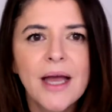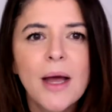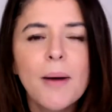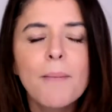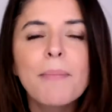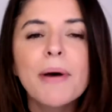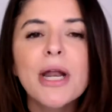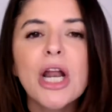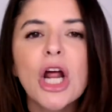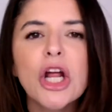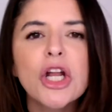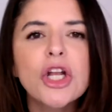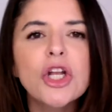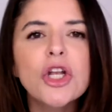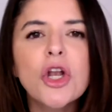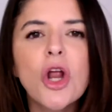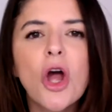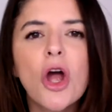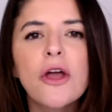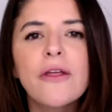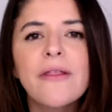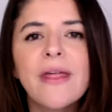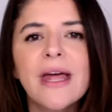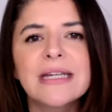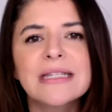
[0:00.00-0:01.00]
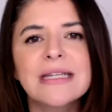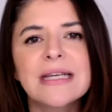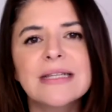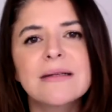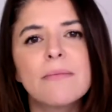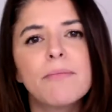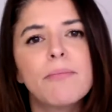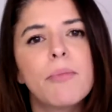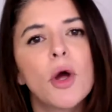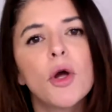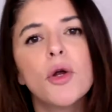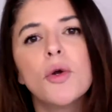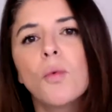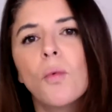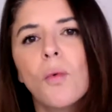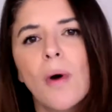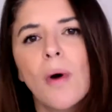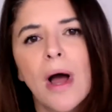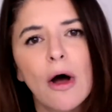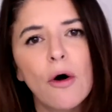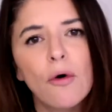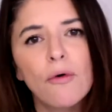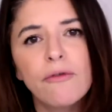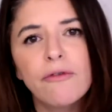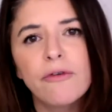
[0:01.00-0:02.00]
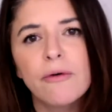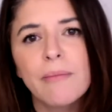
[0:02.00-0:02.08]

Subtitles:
But I know that doesn't bode well for